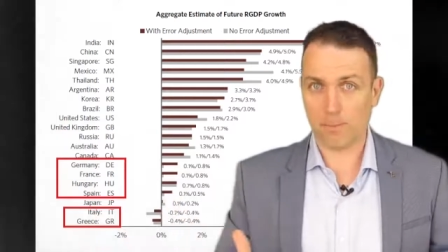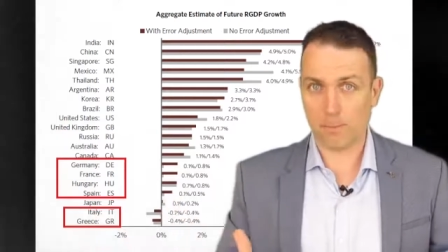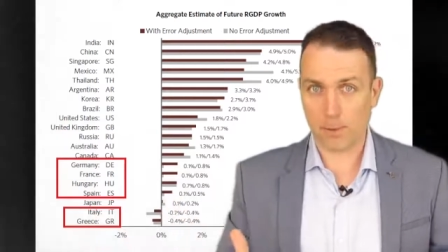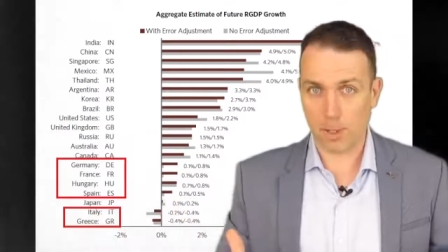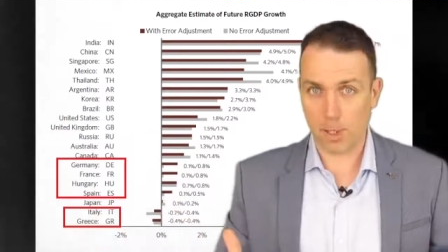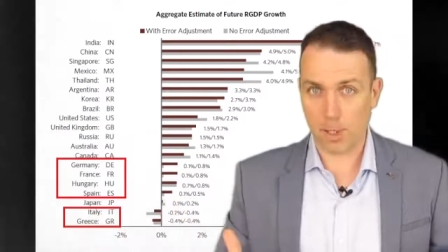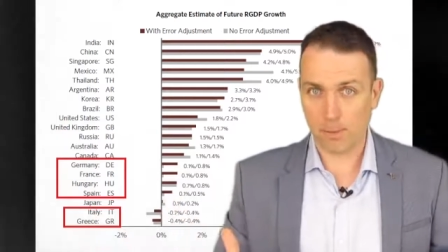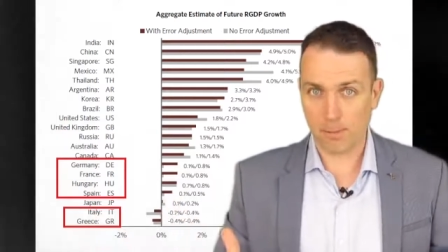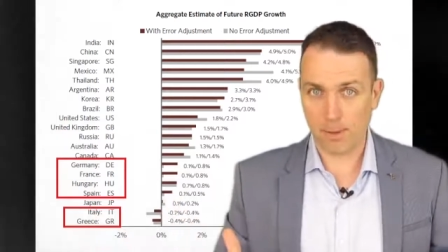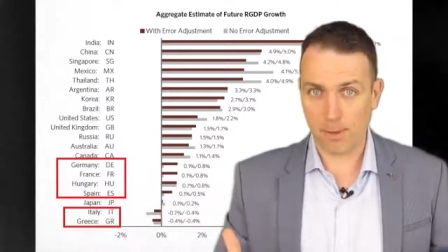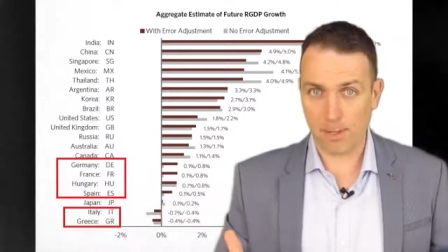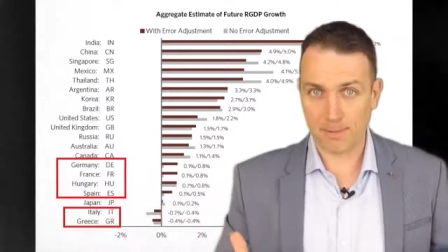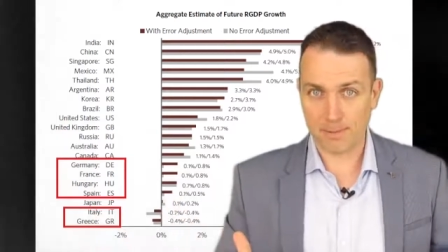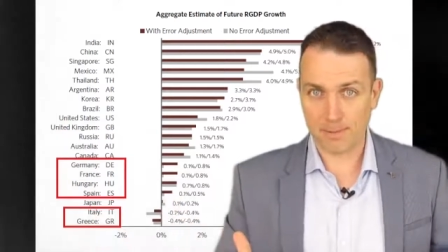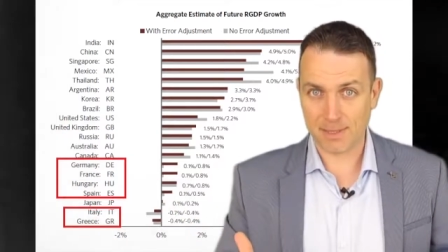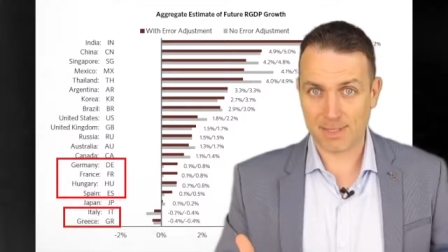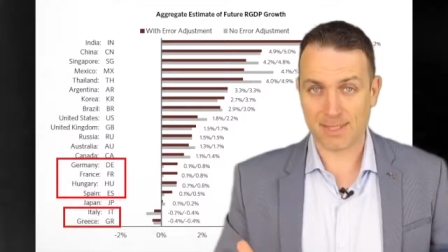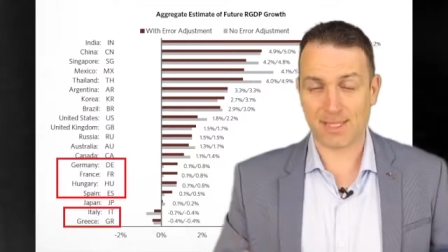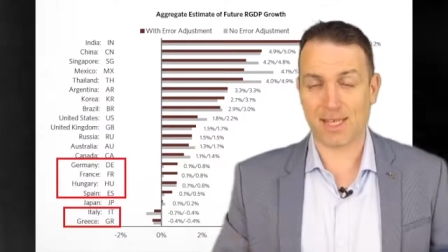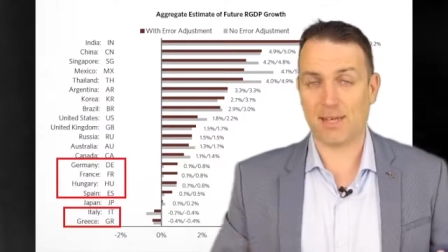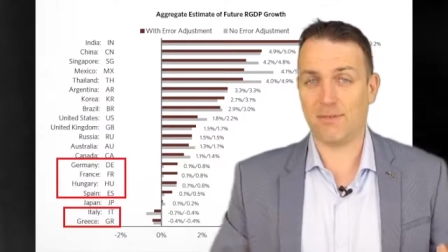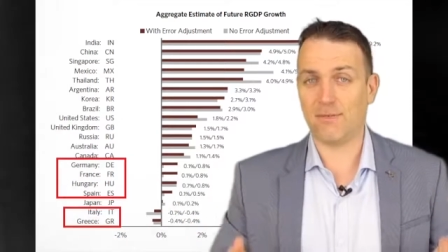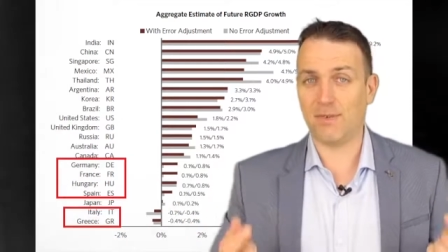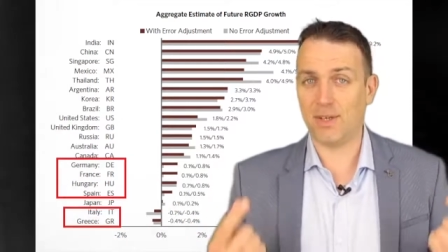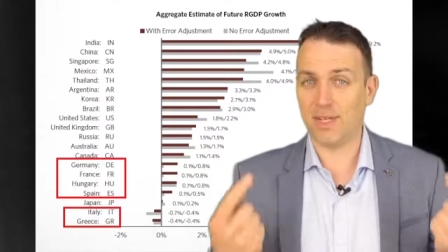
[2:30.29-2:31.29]

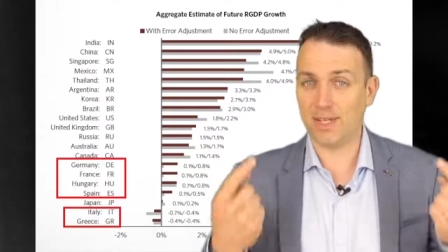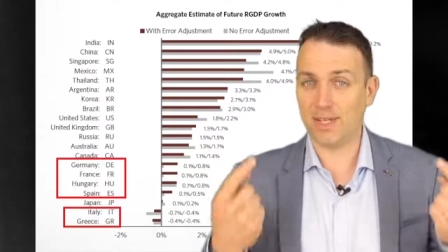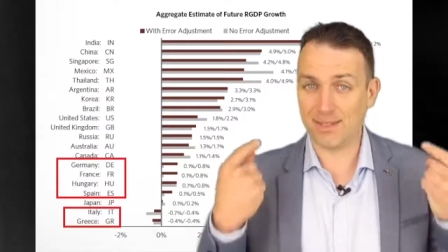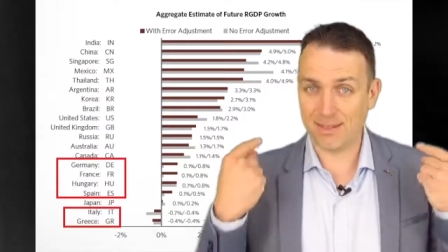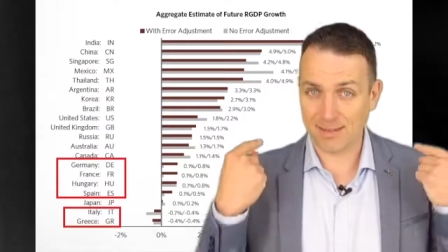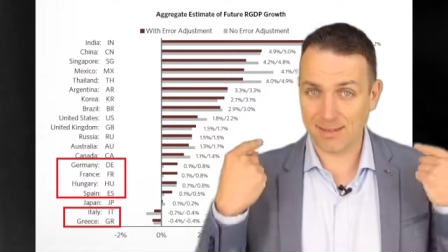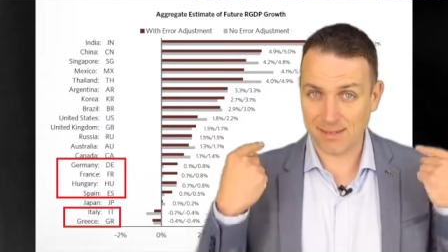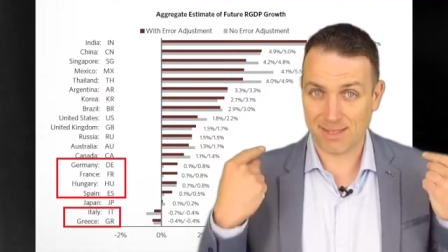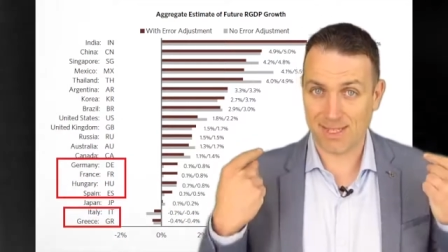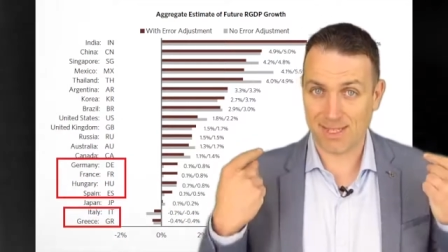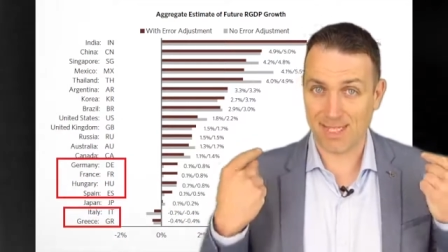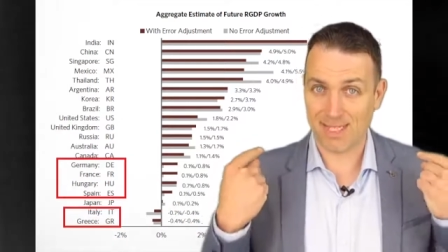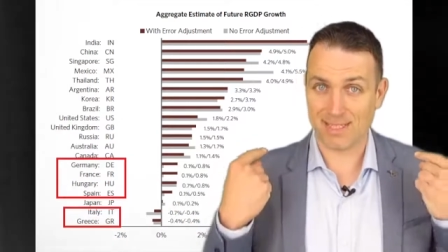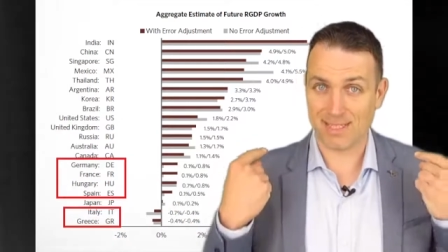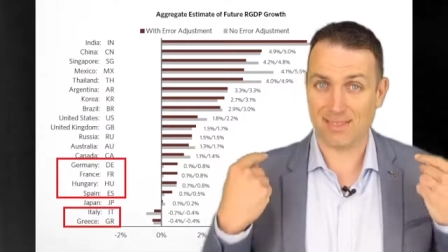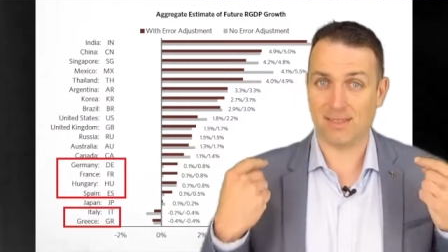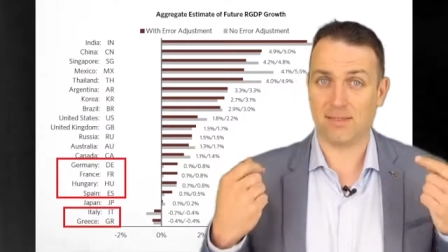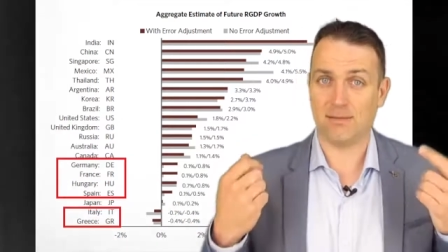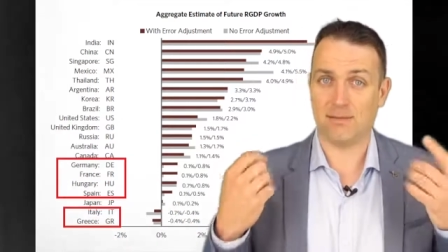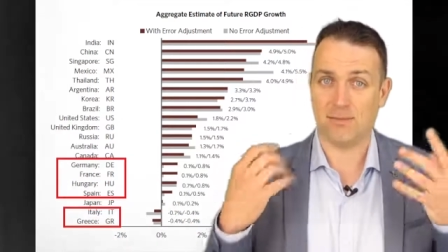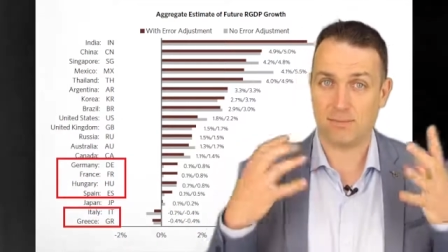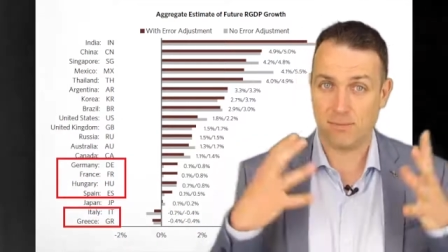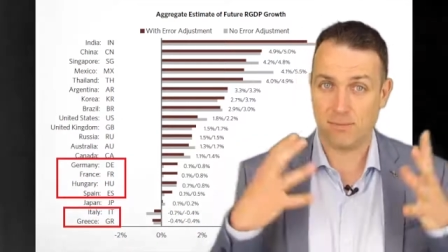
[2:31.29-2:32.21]
problems, I think this